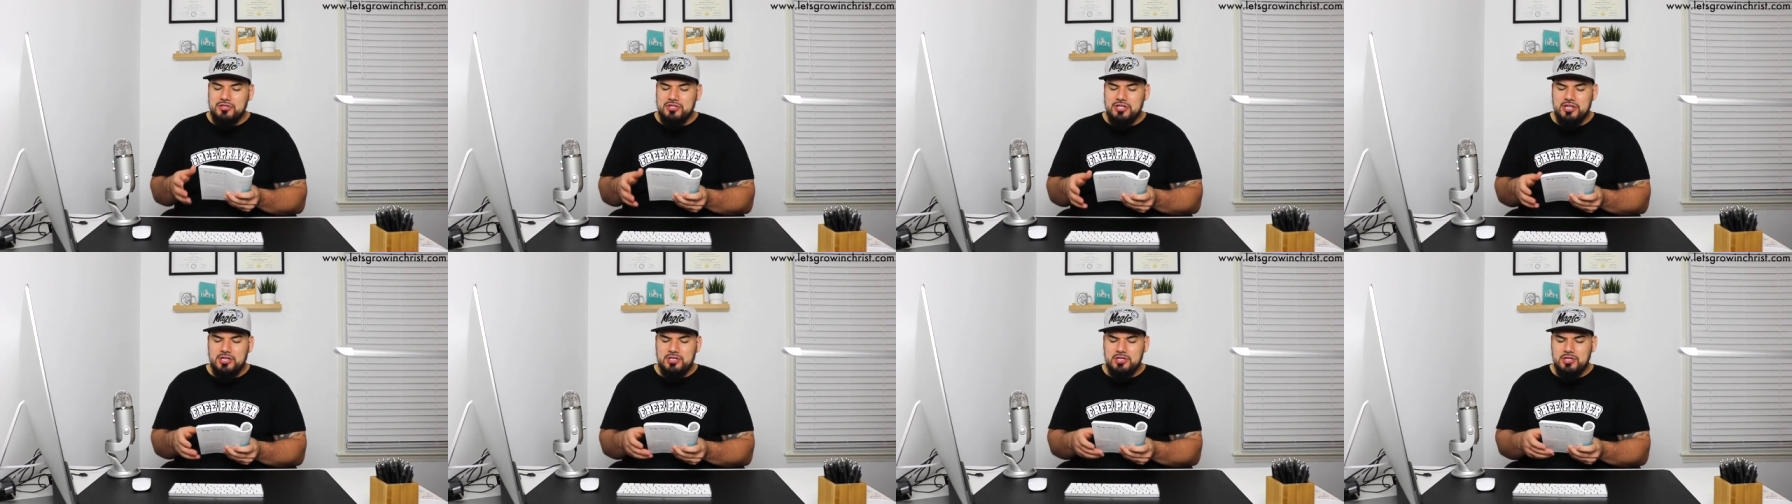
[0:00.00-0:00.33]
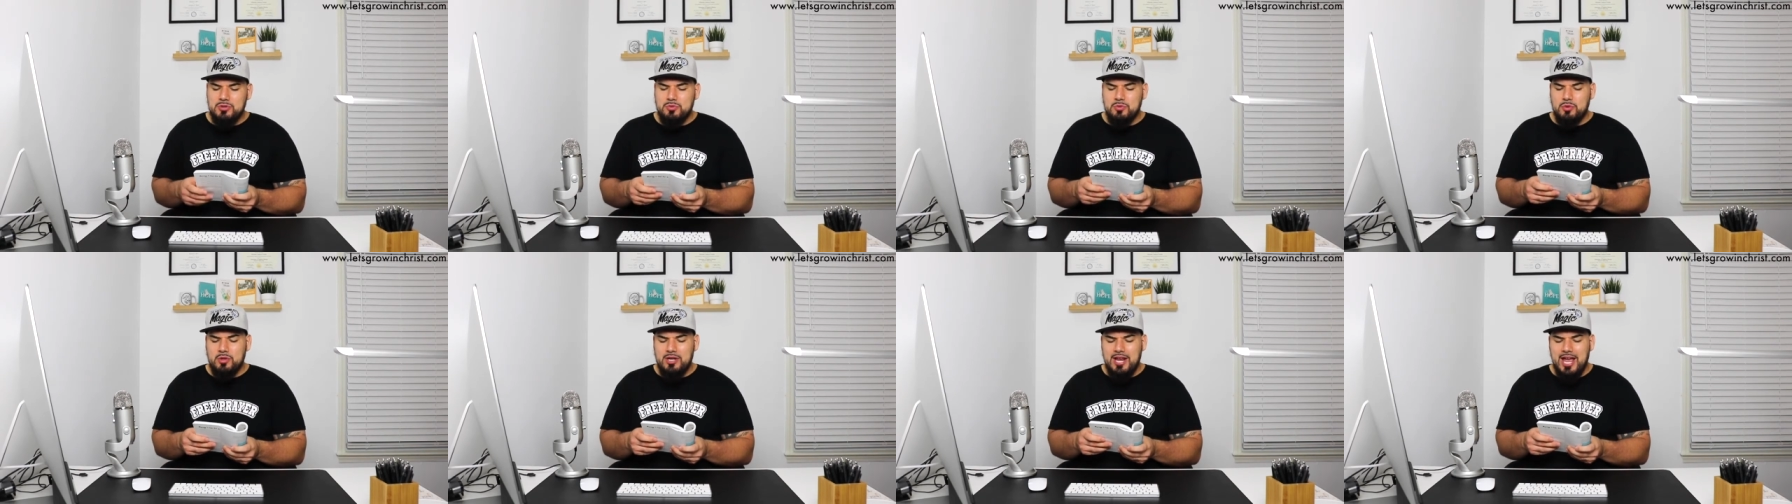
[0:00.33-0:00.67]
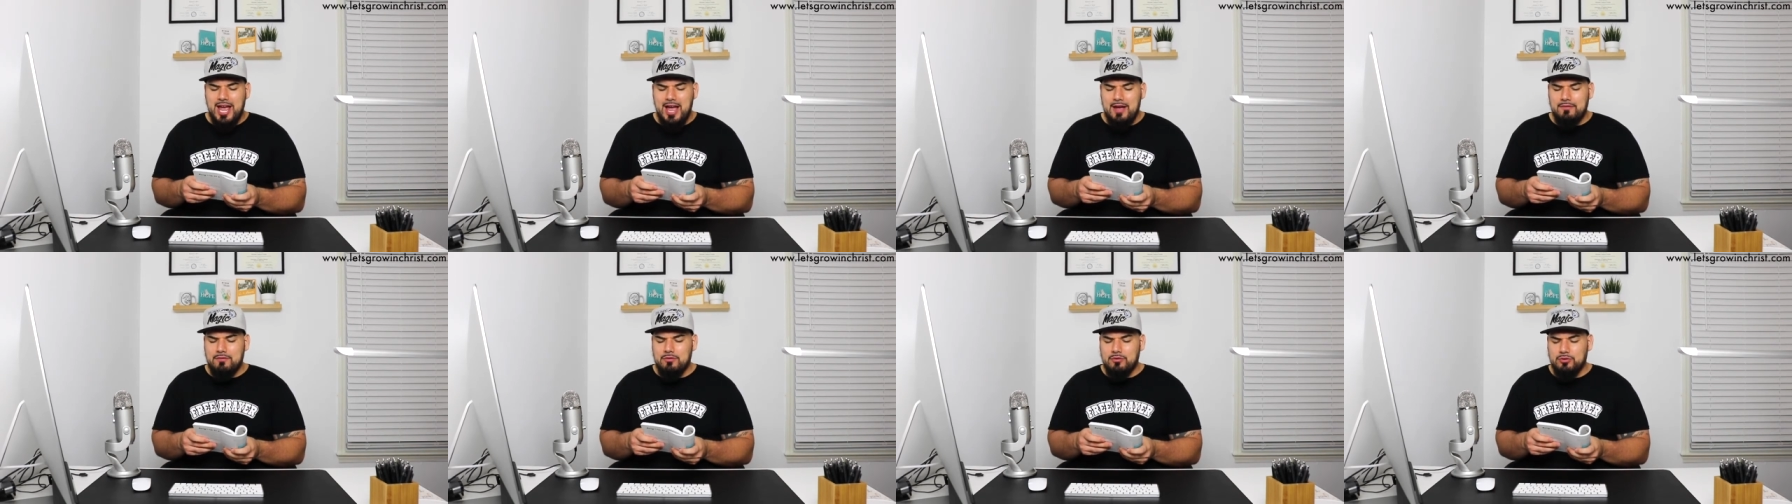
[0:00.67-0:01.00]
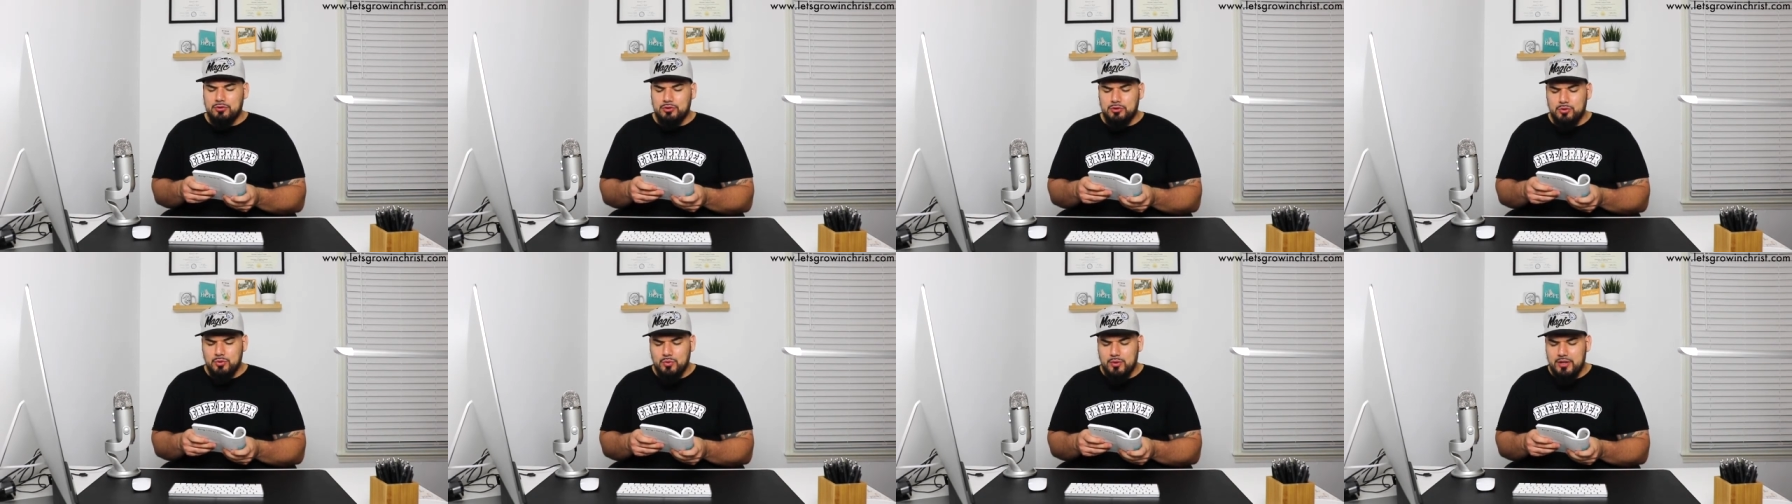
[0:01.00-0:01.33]
Jesus would have
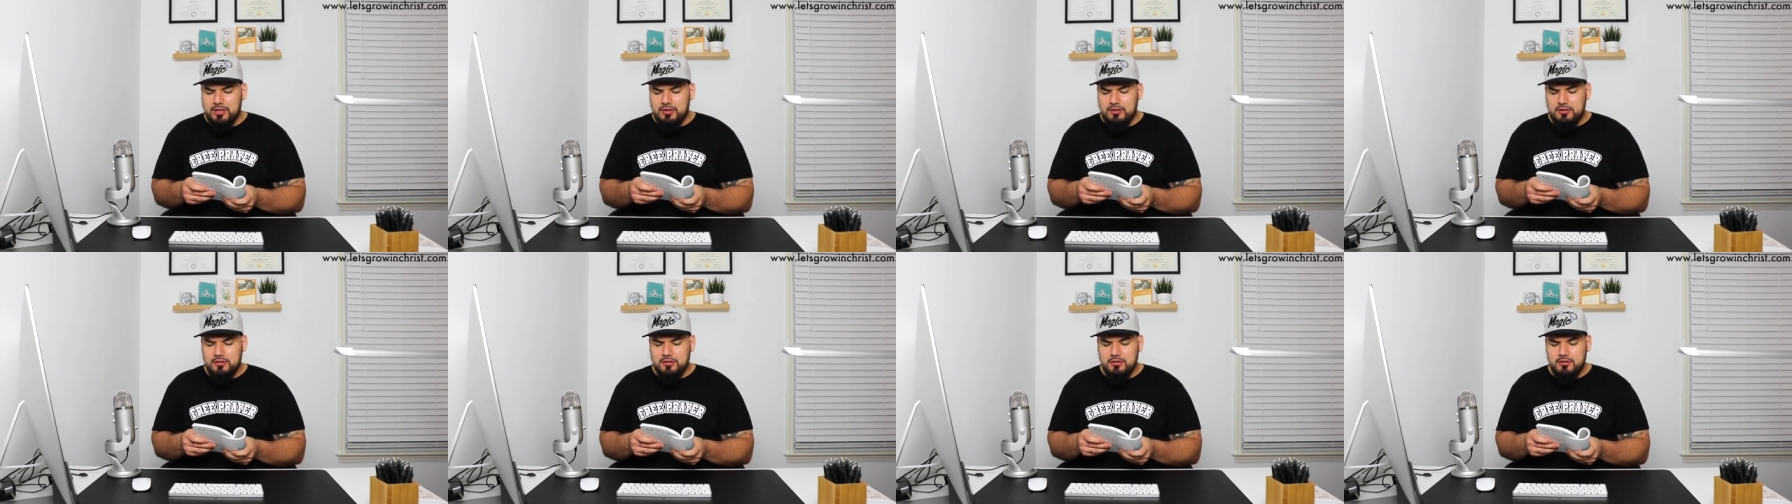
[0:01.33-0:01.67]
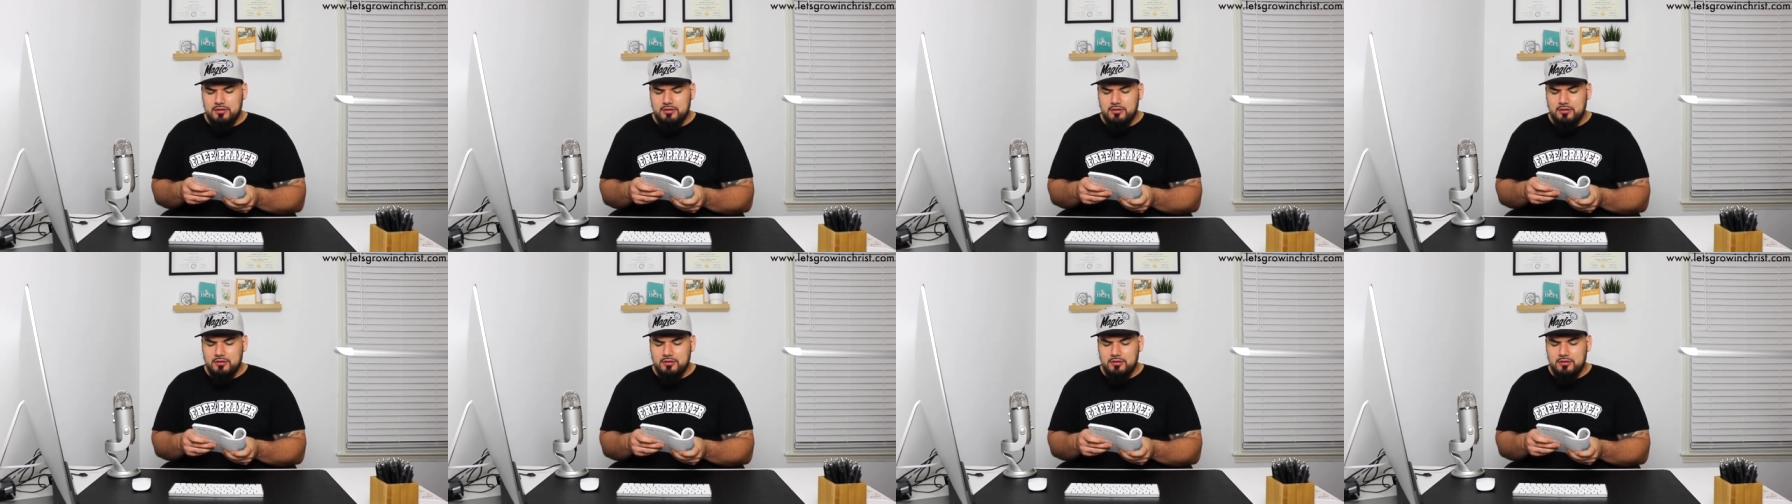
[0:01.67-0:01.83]
on Twitter